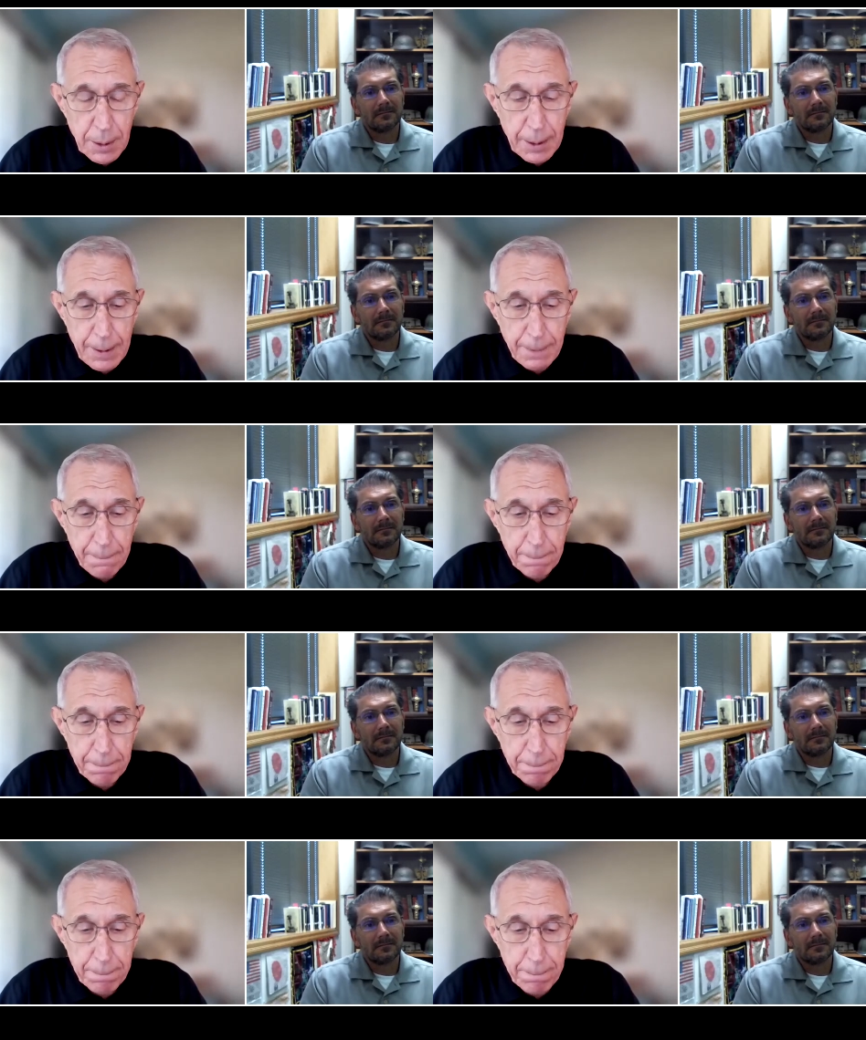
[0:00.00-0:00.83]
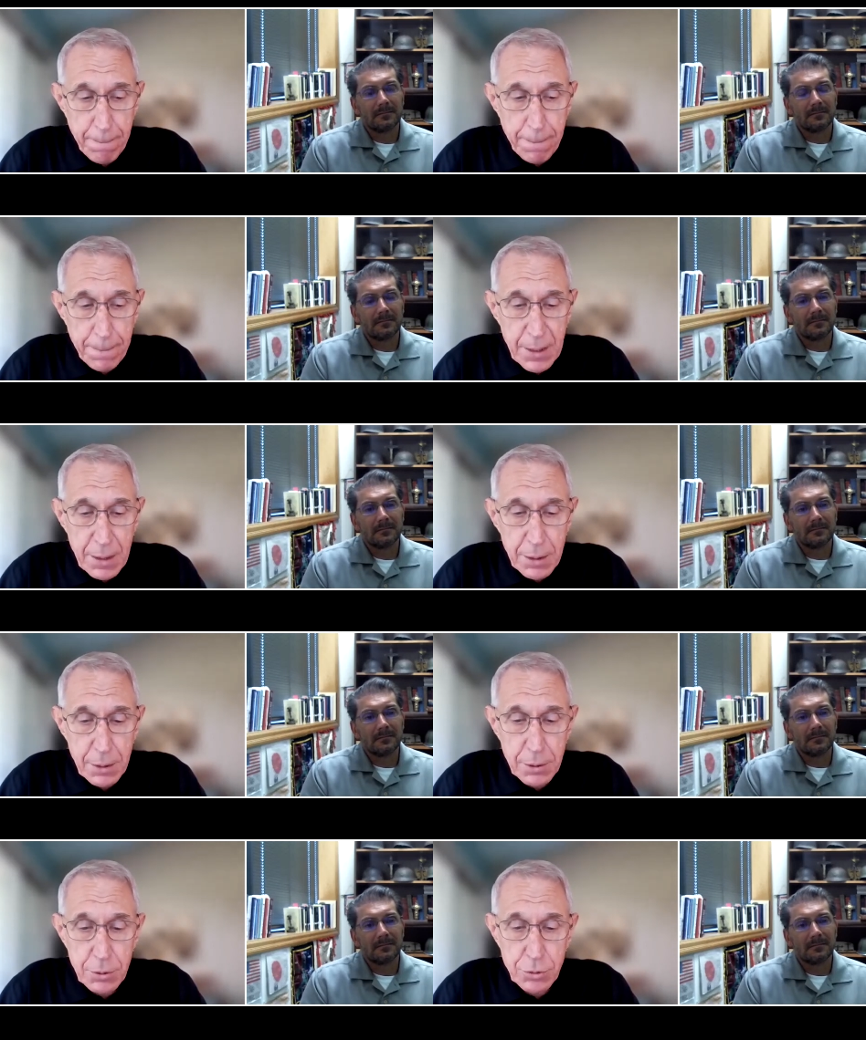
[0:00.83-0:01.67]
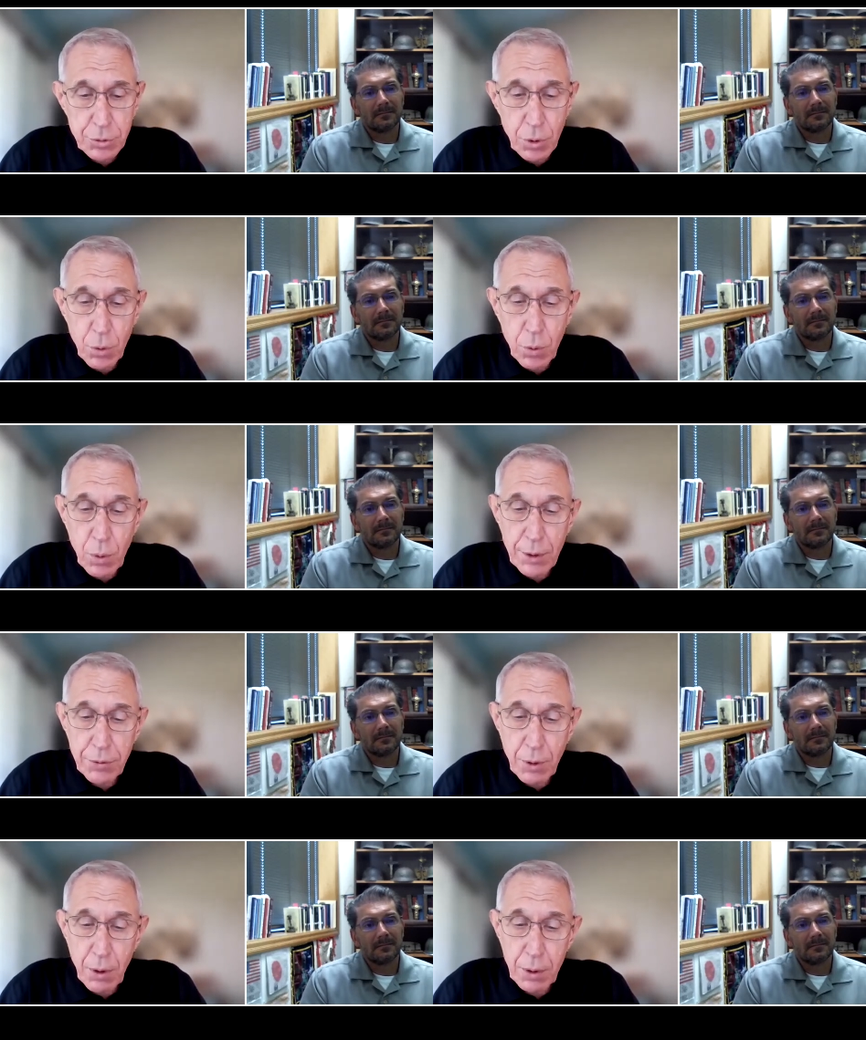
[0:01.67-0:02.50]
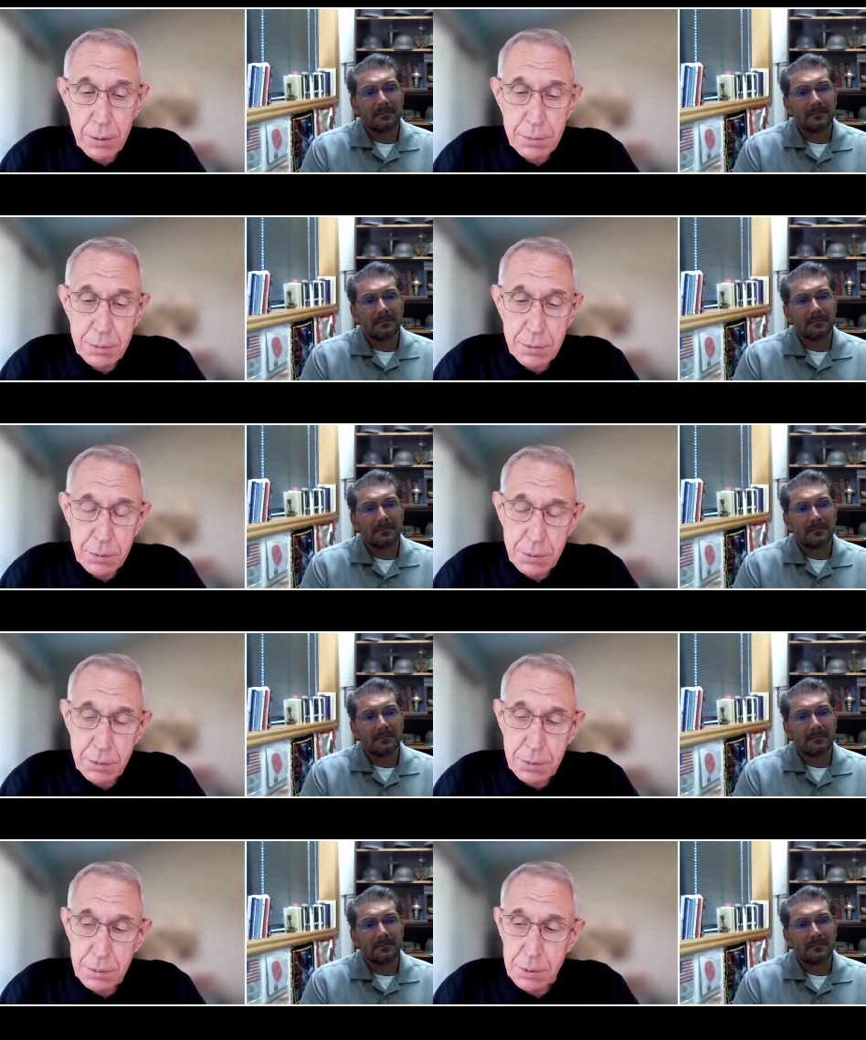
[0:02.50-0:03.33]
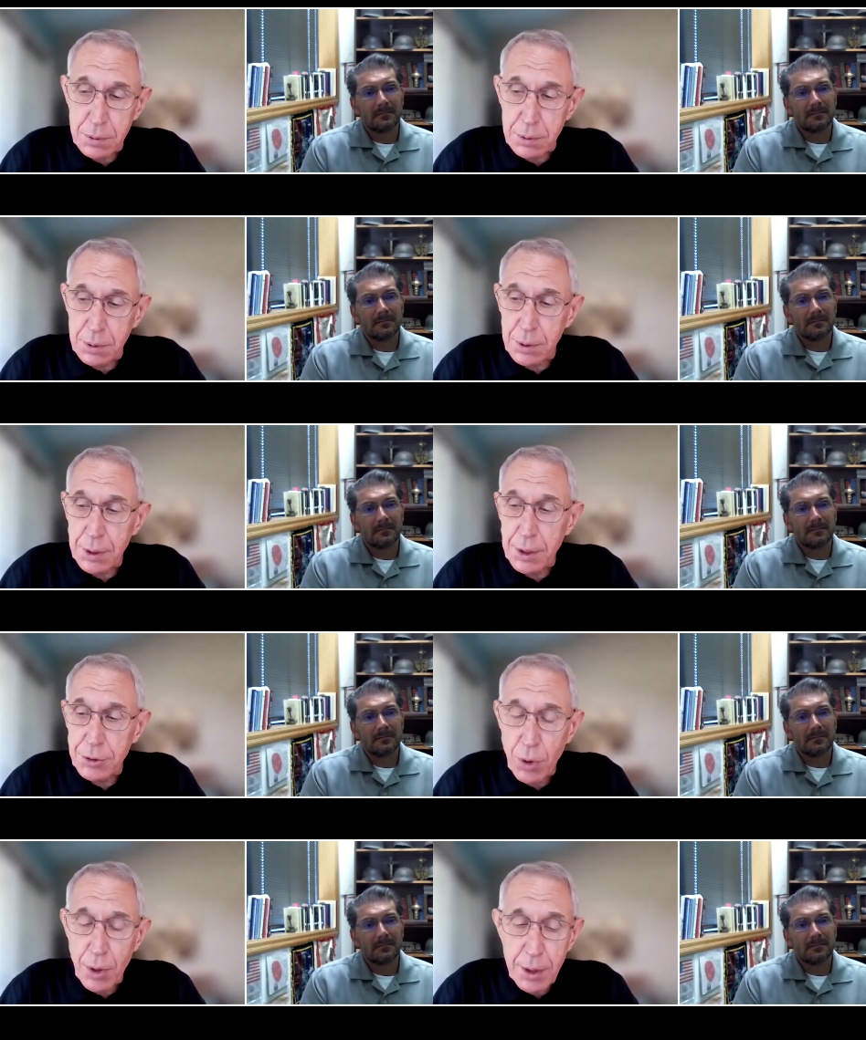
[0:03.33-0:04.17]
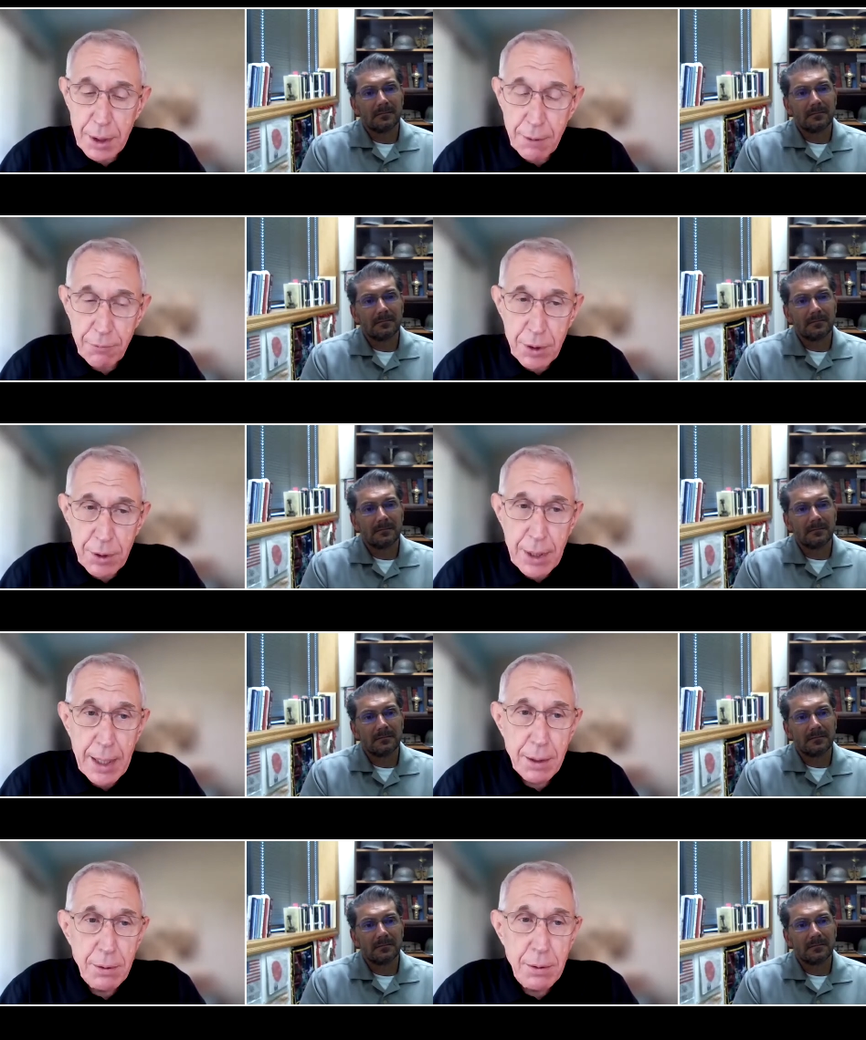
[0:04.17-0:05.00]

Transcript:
Speaker 1: Um, so I thought, and then he started to give the date.